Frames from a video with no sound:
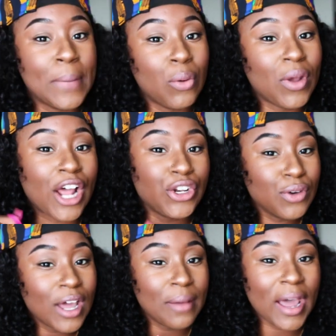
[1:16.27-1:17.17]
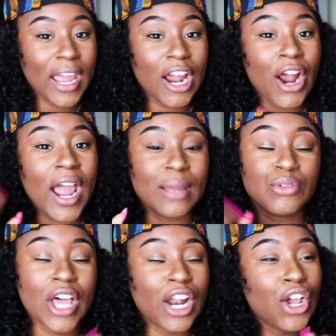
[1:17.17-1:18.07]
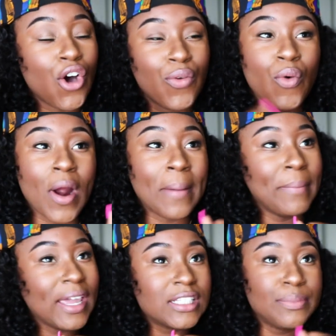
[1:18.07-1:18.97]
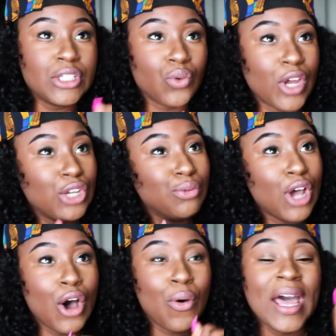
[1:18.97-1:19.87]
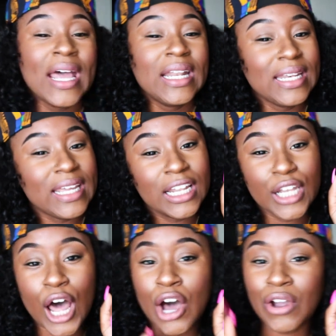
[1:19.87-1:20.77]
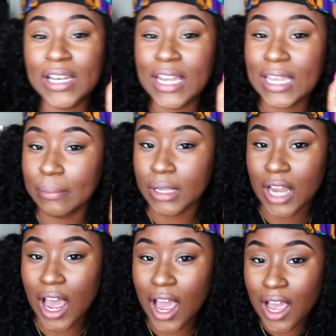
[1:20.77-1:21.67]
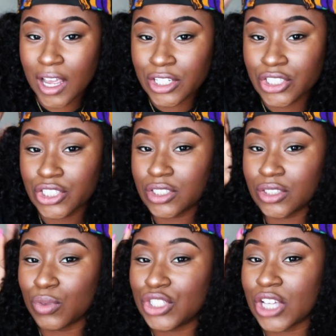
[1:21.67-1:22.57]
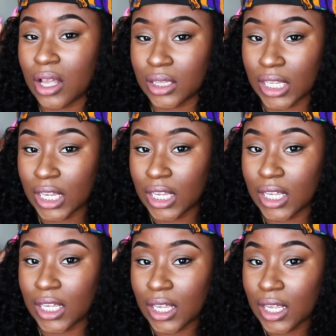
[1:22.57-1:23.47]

But when I do cut my hair, I am trying to go for a mix between, you know, Nia Long and Nicki Minaj. What y'all think?